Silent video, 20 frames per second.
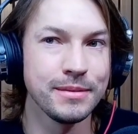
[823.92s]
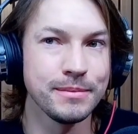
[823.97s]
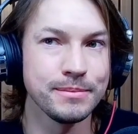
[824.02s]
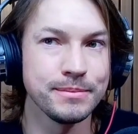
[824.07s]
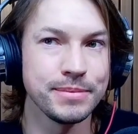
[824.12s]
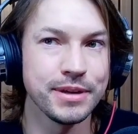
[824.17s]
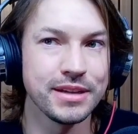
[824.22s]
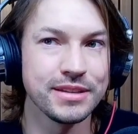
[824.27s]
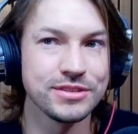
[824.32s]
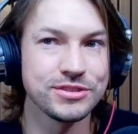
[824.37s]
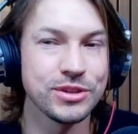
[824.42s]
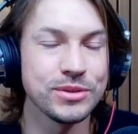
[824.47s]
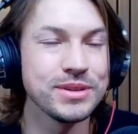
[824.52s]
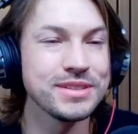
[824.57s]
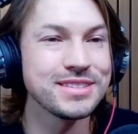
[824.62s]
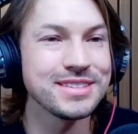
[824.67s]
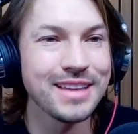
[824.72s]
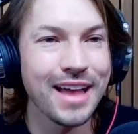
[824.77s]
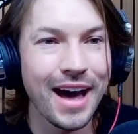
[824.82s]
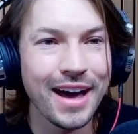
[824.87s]
But so
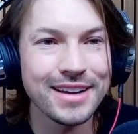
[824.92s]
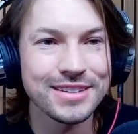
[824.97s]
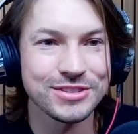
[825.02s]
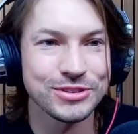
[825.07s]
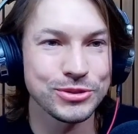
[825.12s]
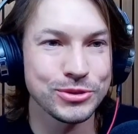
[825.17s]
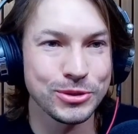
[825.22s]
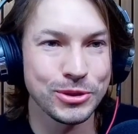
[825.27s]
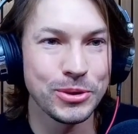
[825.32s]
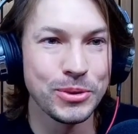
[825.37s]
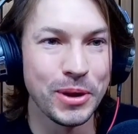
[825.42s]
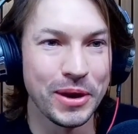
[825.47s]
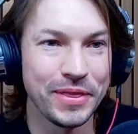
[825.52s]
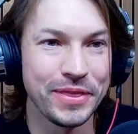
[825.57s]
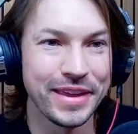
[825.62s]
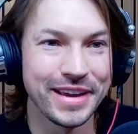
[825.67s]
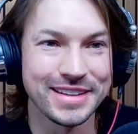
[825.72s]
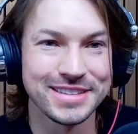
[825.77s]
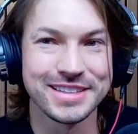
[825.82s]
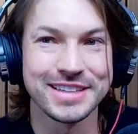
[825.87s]
it's not a 0 to 1
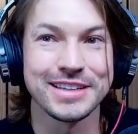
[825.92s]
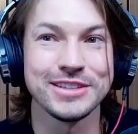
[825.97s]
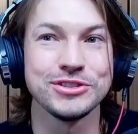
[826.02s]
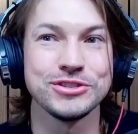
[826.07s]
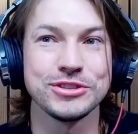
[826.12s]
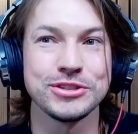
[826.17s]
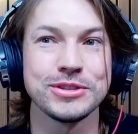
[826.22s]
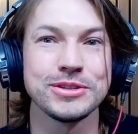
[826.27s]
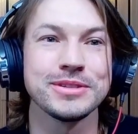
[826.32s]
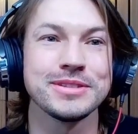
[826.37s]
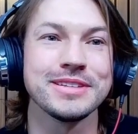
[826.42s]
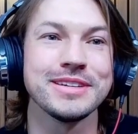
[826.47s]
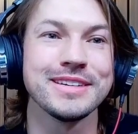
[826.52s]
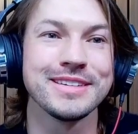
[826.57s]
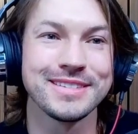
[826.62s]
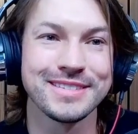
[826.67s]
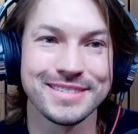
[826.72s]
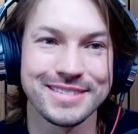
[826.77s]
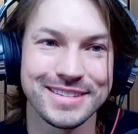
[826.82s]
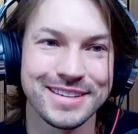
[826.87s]
thing. It's like a 0
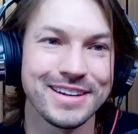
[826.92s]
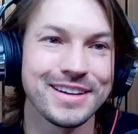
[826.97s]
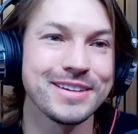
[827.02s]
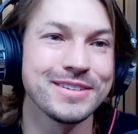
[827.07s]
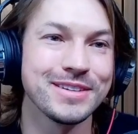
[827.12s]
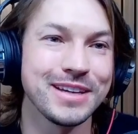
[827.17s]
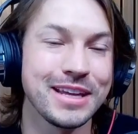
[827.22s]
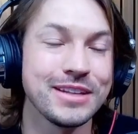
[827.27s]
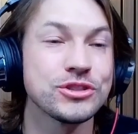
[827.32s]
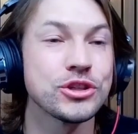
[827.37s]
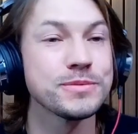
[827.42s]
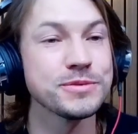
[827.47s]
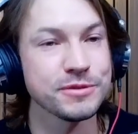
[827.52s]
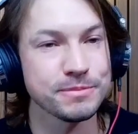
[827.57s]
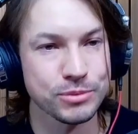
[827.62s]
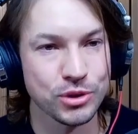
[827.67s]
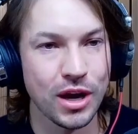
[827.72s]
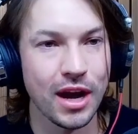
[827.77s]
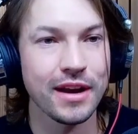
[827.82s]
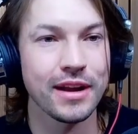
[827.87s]
to, in terms
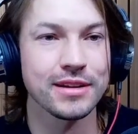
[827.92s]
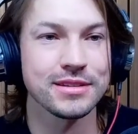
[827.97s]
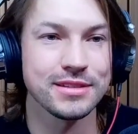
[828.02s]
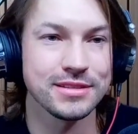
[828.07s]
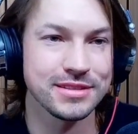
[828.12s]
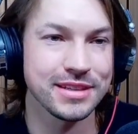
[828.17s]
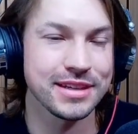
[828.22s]
of product, it's